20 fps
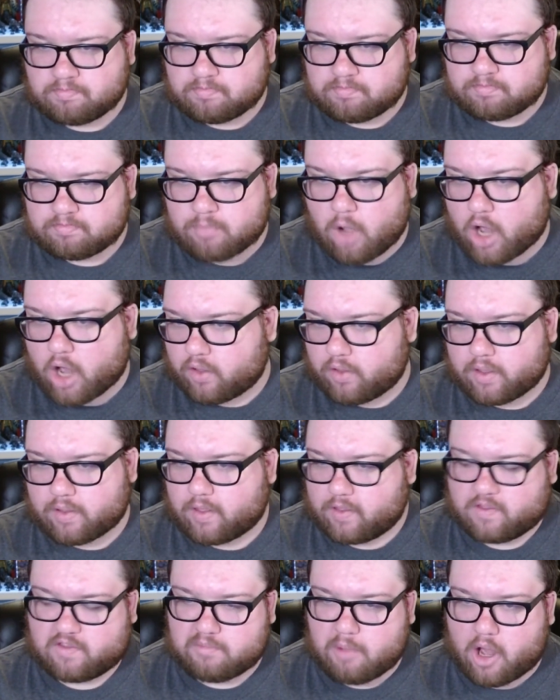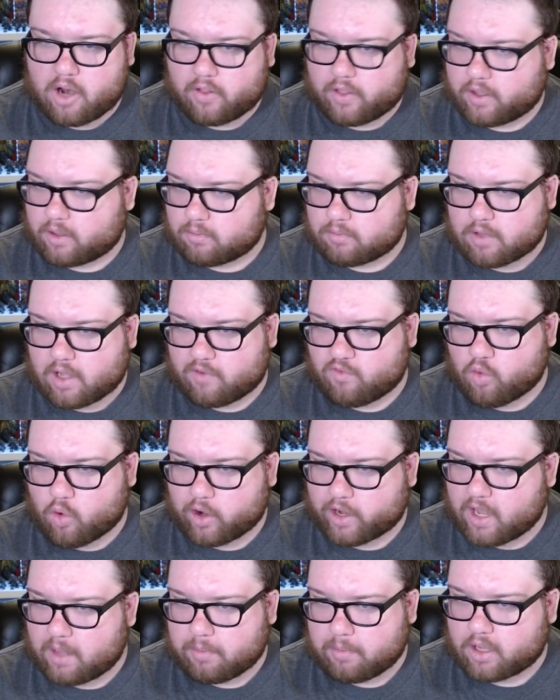modeling, like this modeling kind of
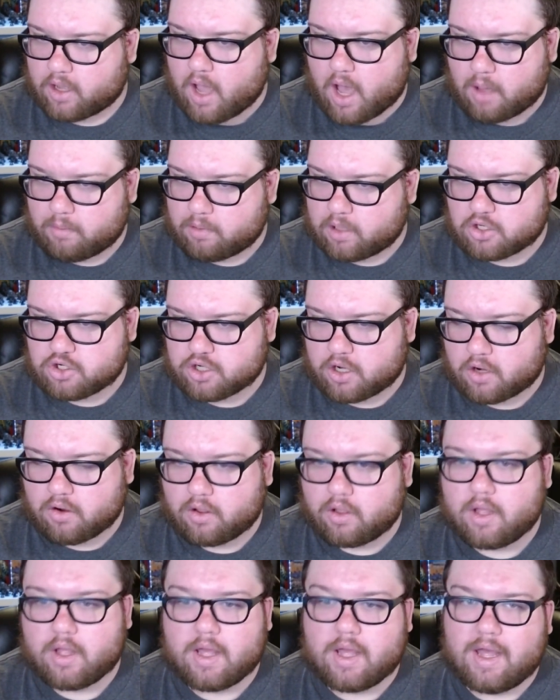wargaming hobby in general,